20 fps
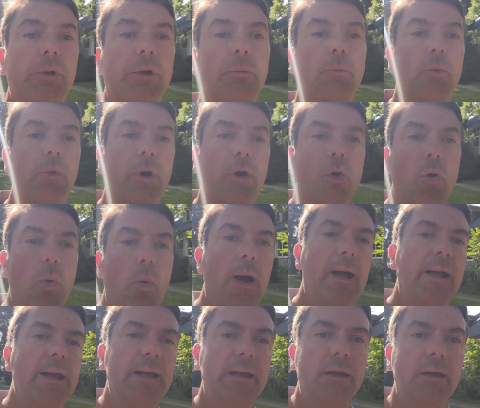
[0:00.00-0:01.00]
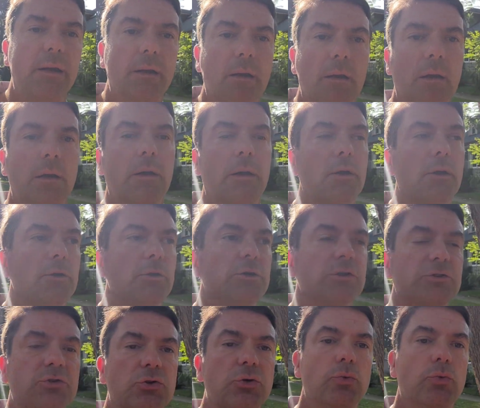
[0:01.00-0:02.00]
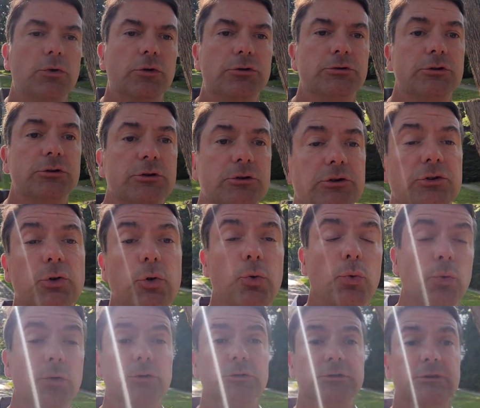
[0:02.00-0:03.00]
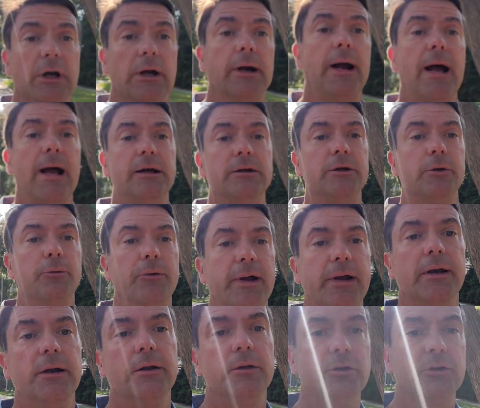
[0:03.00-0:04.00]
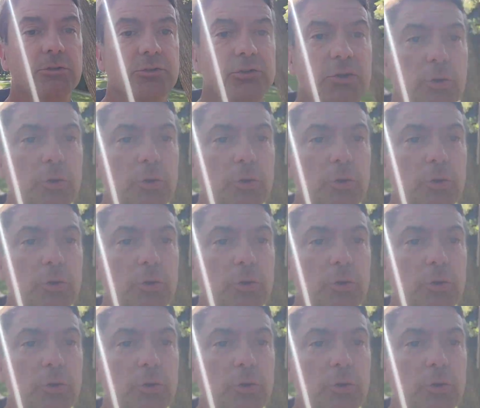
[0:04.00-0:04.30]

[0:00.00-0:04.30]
bit more quiet. The school schools are highly rated. There's